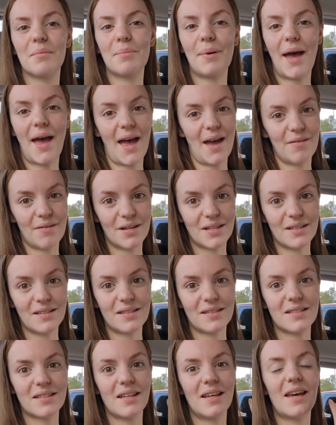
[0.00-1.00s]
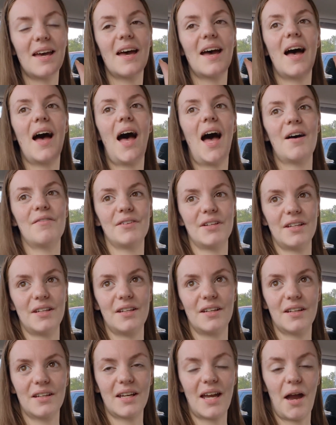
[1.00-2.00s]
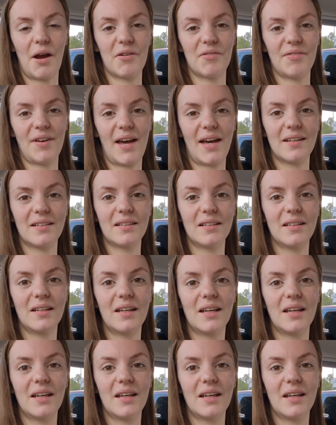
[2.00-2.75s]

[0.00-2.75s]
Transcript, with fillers: parents have a caravan